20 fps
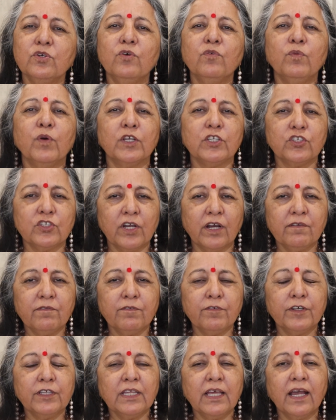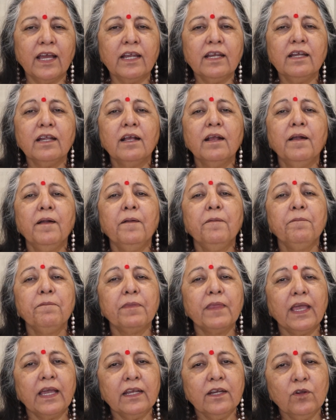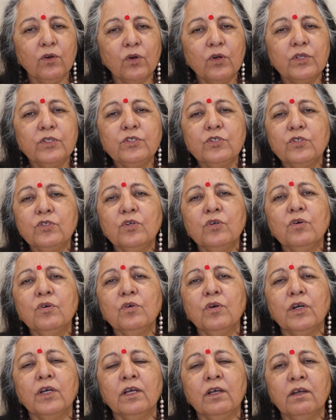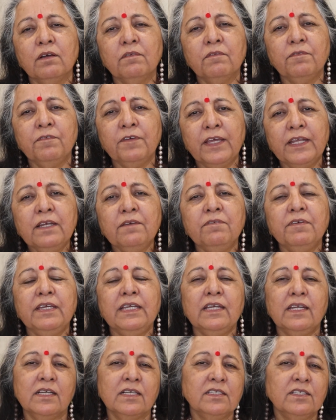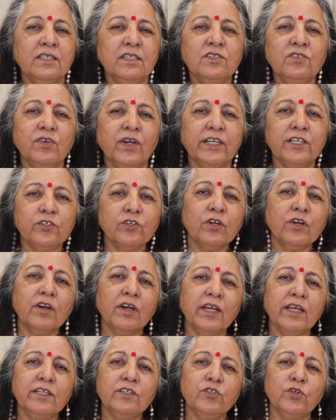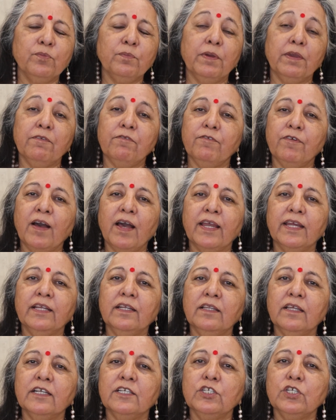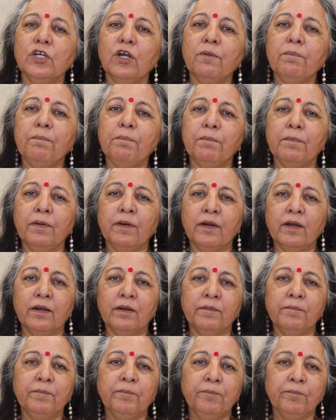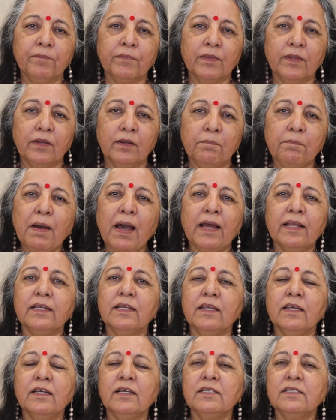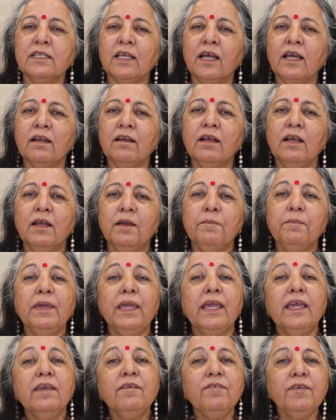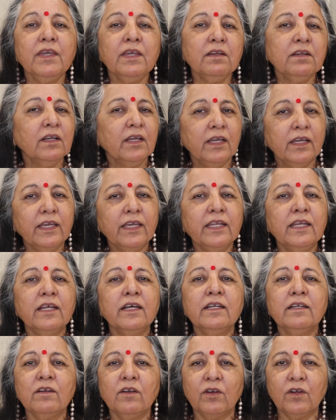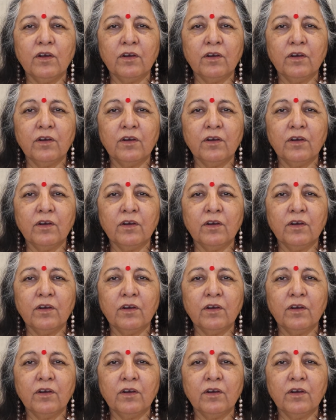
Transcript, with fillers: so watch out for that. And also uh, when Venus is retrograde, you may find that your uh, partners are behaving in a